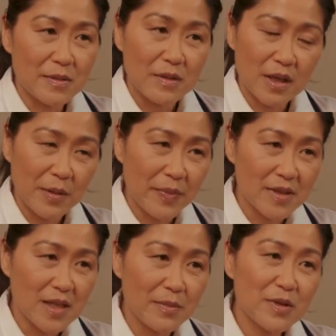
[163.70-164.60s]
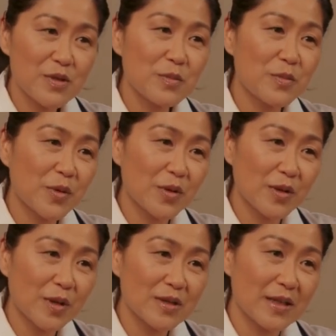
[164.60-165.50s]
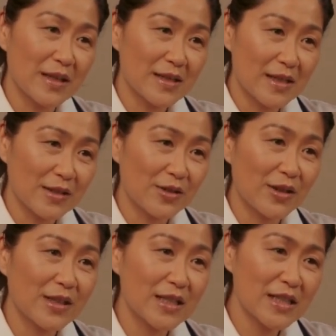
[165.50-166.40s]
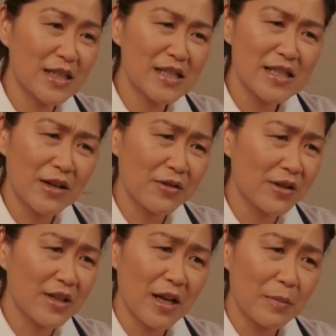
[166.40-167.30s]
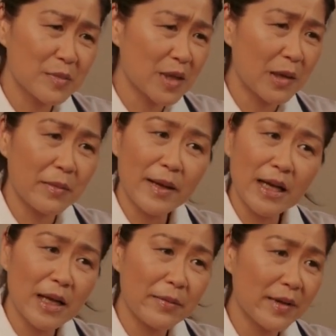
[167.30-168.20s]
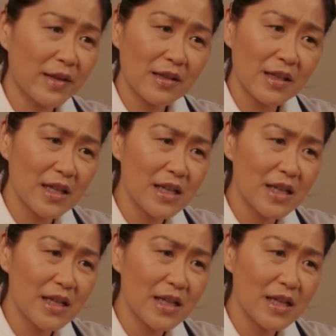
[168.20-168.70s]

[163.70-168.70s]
them again, you get even more of this resistant starch.